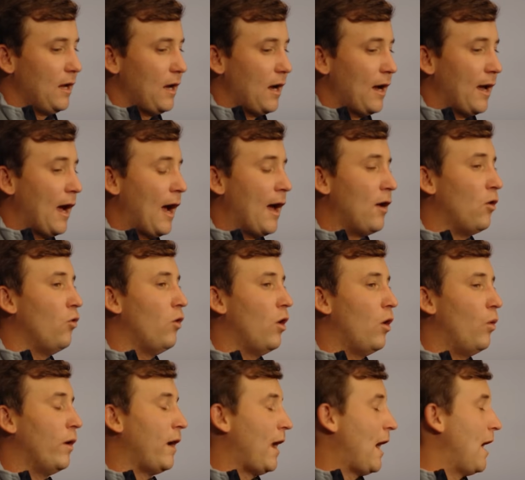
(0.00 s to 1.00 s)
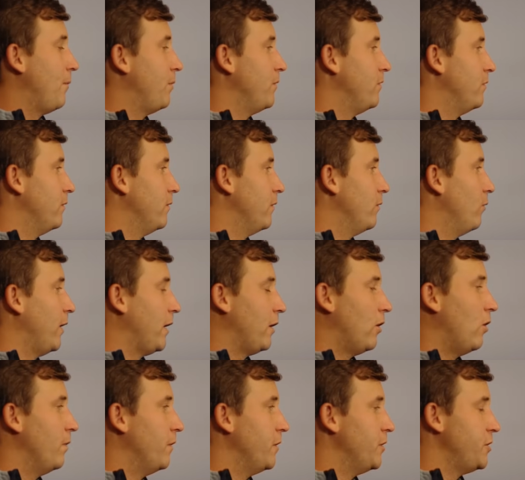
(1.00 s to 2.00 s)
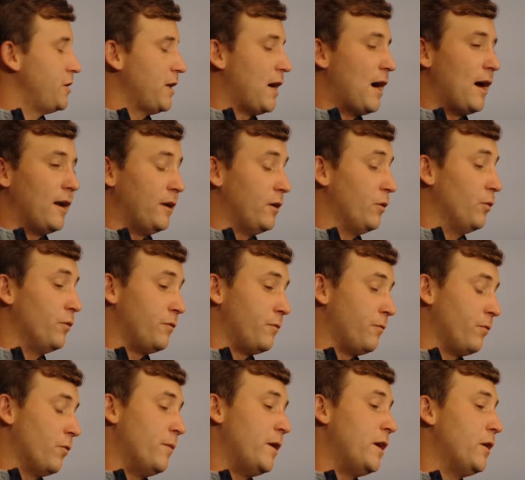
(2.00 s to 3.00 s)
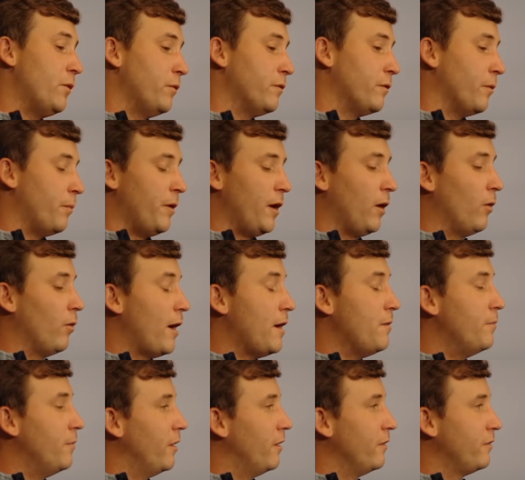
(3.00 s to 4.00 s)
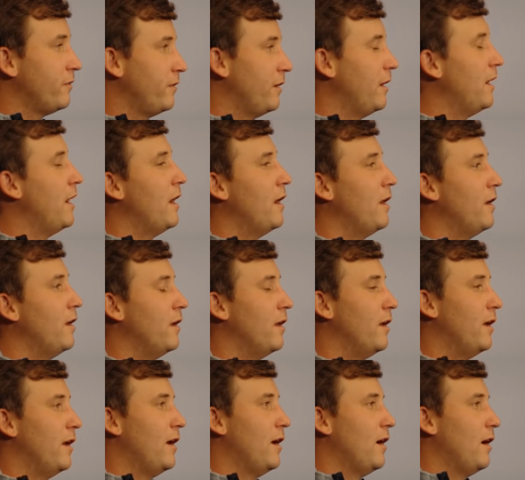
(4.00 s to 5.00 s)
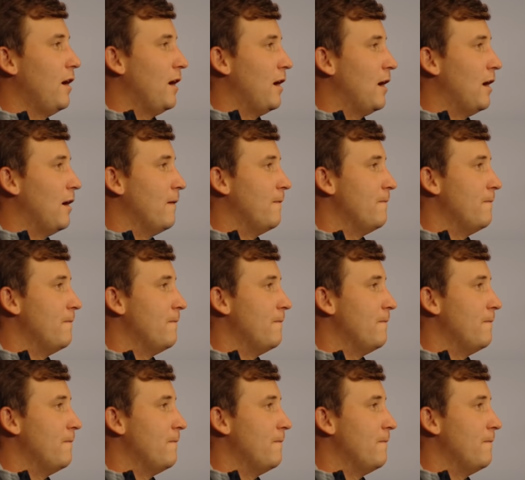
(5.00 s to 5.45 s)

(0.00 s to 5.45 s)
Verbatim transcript: I, I don't know what happens in the, like yeah. on this shot. And it was for me, it was a big right miss, and uh,